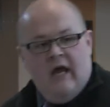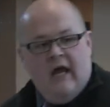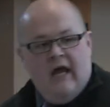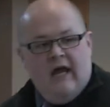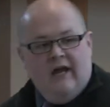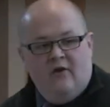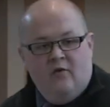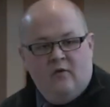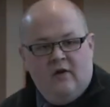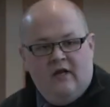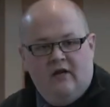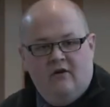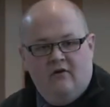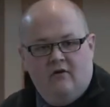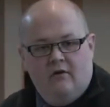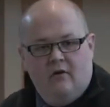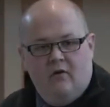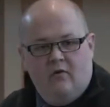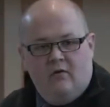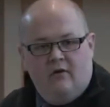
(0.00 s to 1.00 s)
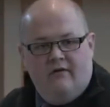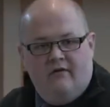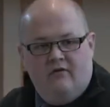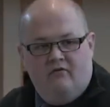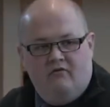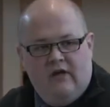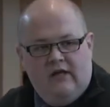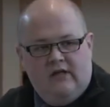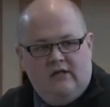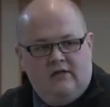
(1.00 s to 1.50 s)
Anyone here Lord of the
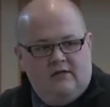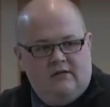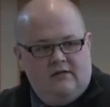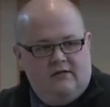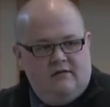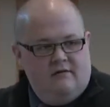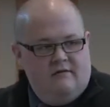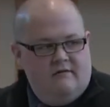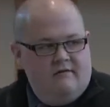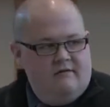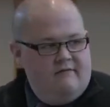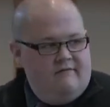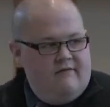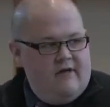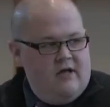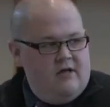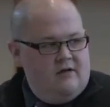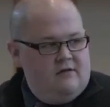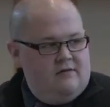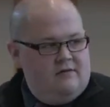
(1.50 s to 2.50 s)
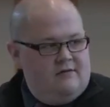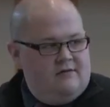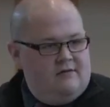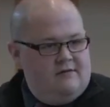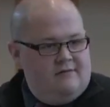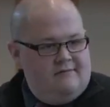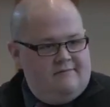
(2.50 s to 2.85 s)
Rings fans?